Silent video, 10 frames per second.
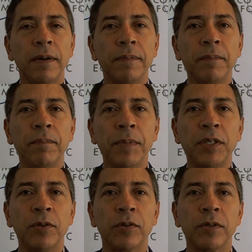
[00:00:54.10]

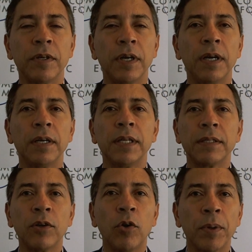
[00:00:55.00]
measure
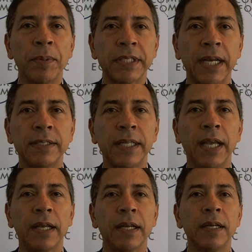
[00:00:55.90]
that governments can
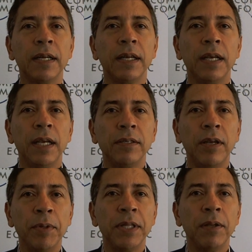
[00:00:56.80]
take. It's
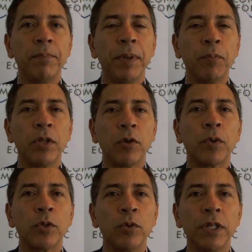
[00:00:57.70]
giving the people the
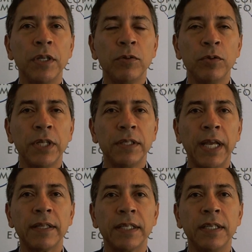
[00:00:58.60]
opportunity to
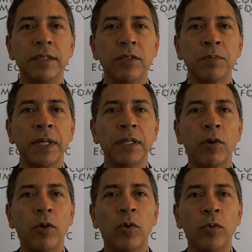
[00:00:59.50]
take decisions by
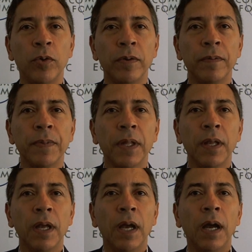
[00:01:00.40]
their own.
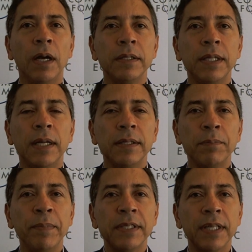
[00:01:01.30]
That
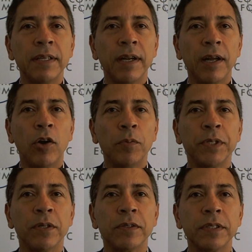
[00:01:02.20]
means that there are
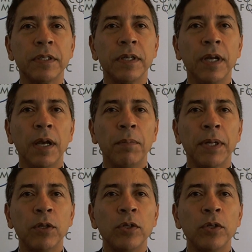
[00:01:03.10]
options, but